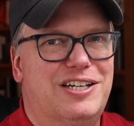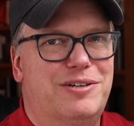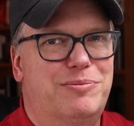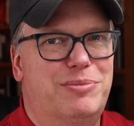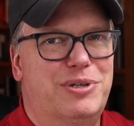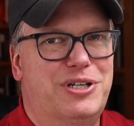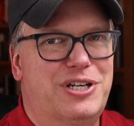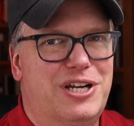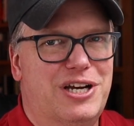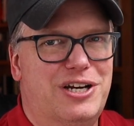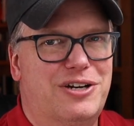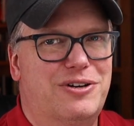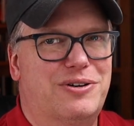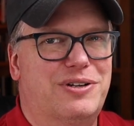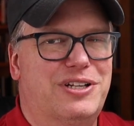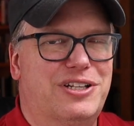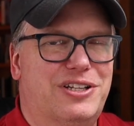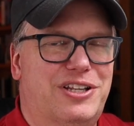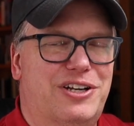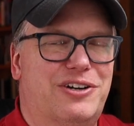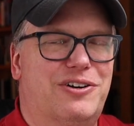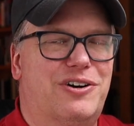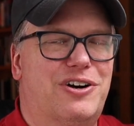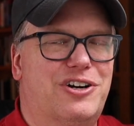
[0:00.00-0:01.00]
But know
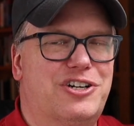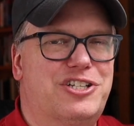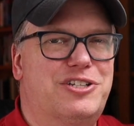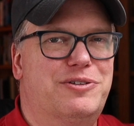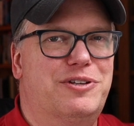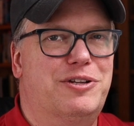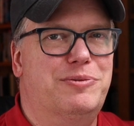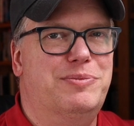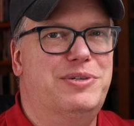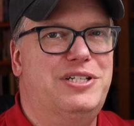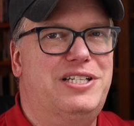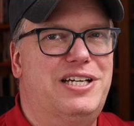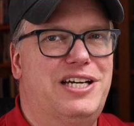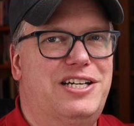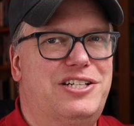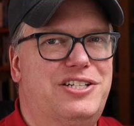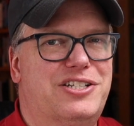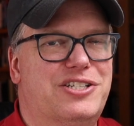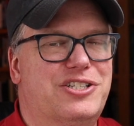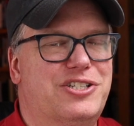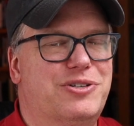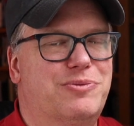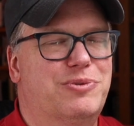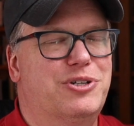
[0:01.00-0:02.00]
that there are some
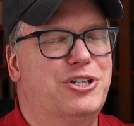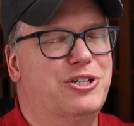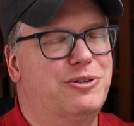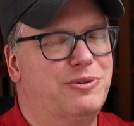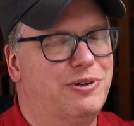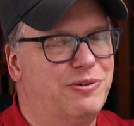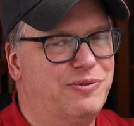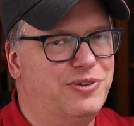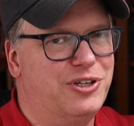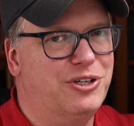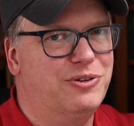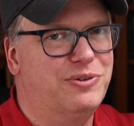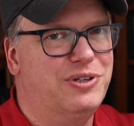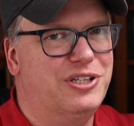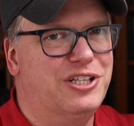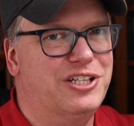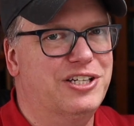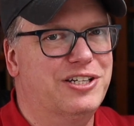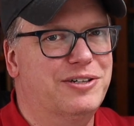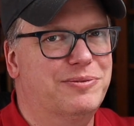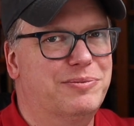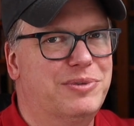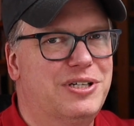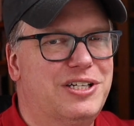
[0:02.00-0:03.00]
limitations, and when you're reviewing
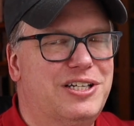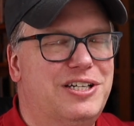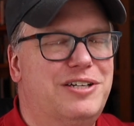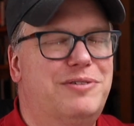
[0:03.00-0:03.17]
them,